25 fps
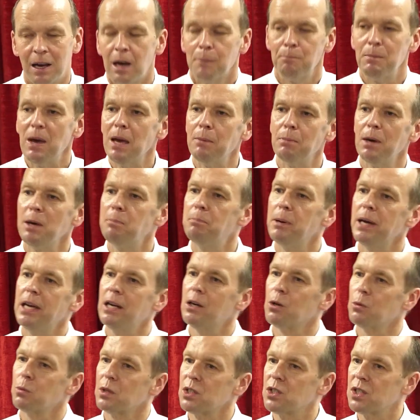Maybe
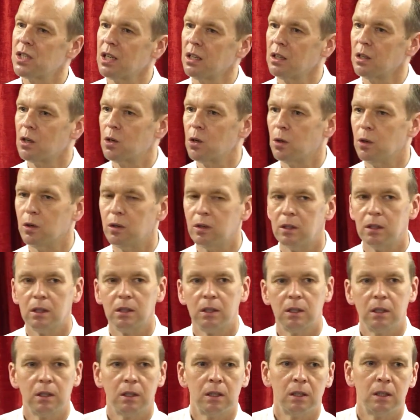Peter was sitting going,
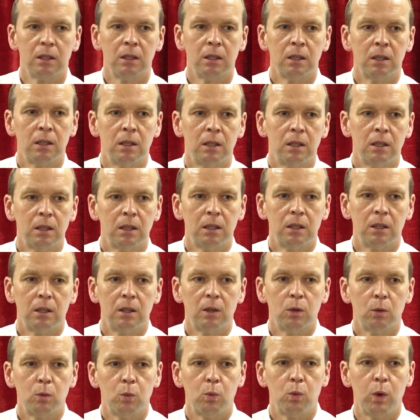
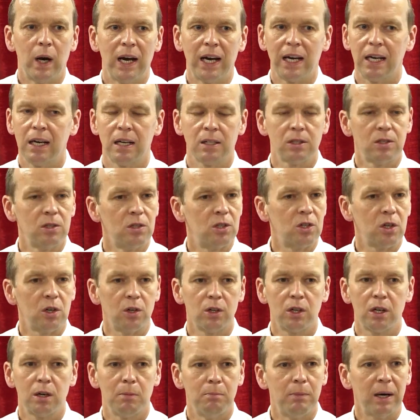Why hasn't
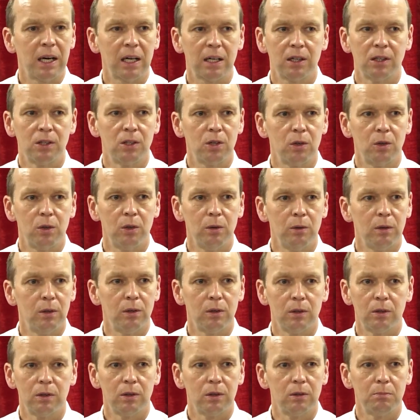John come back and told
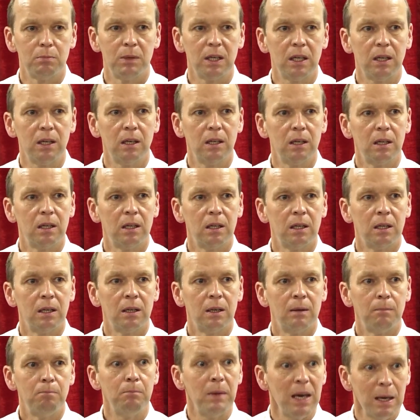me?
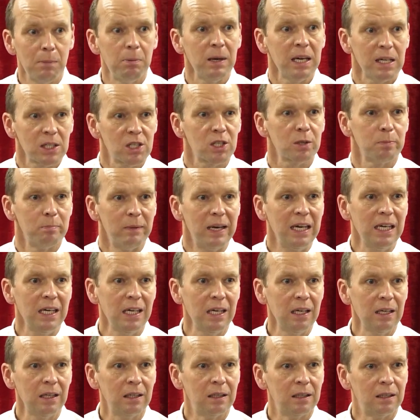Maybe it's
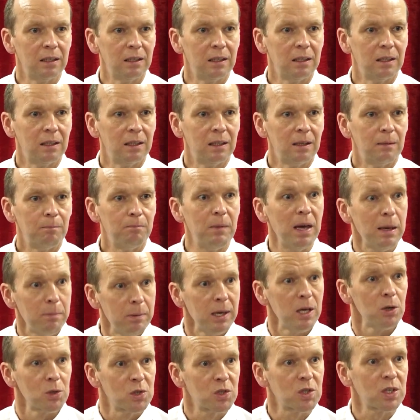me.
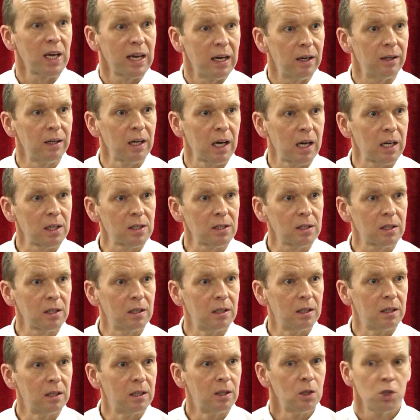Maybe he was scared to ask.
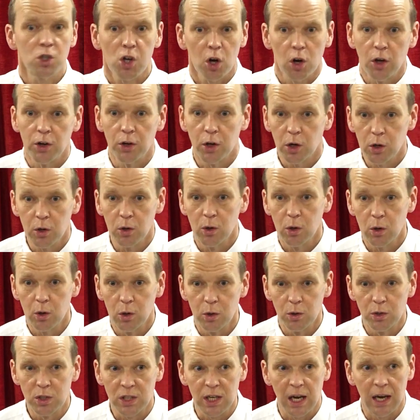John, who,
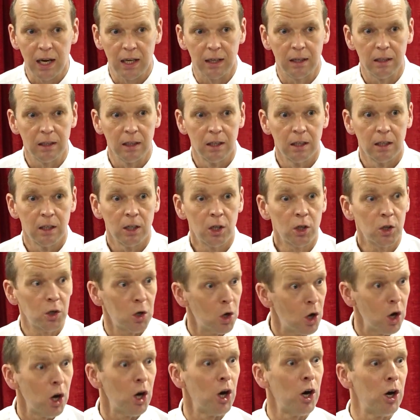who said?
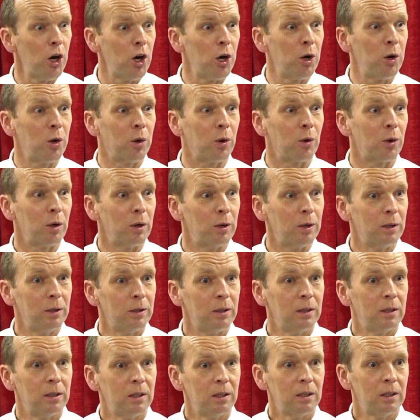You!
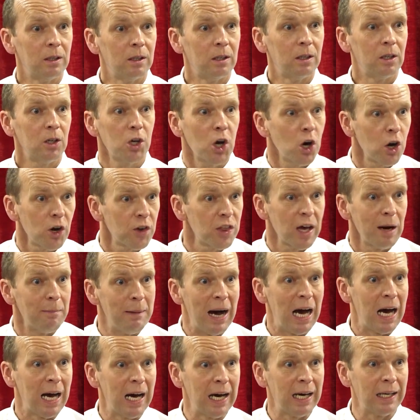You're the
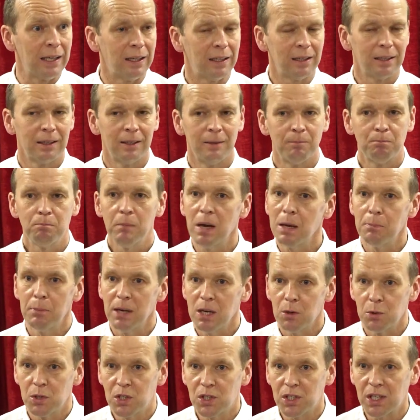man! Maybe
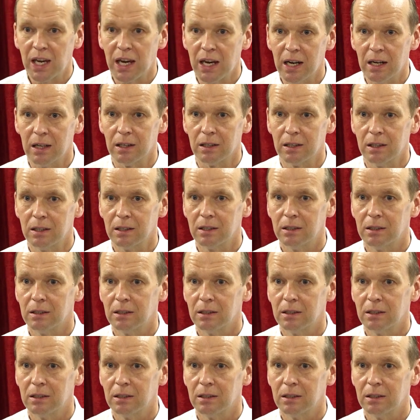he was scared.